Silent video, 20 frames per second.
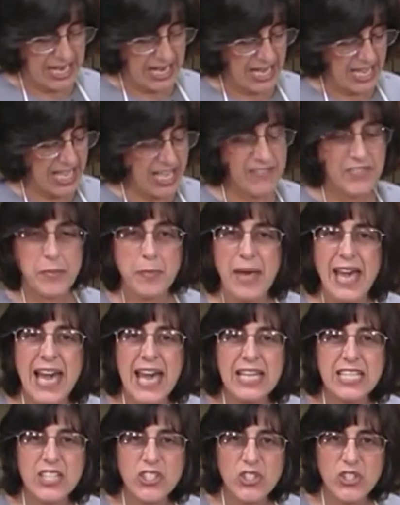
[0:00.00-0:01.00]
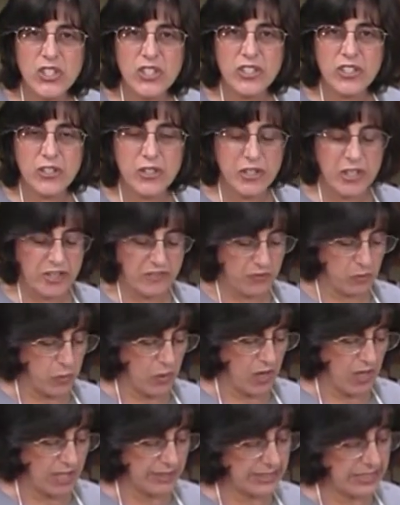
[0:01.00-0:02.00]
I have a package here of
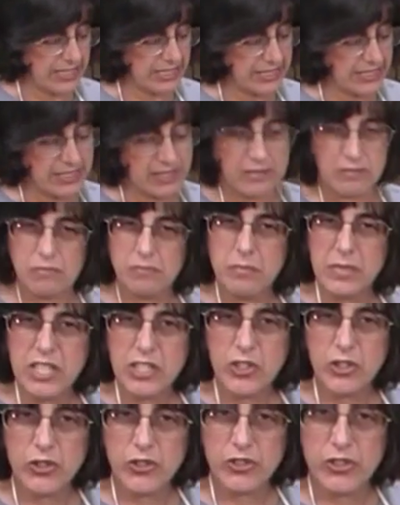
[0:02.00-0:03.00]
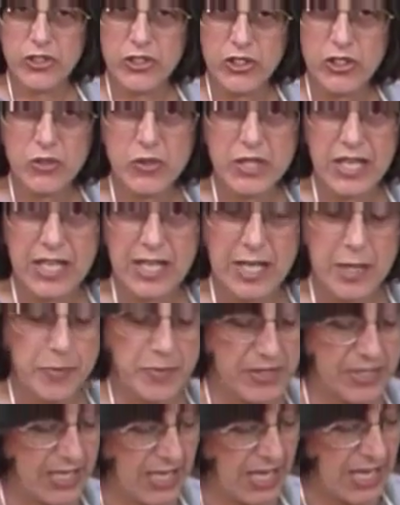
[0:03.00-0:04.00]
walnuts. It measures 2 cups,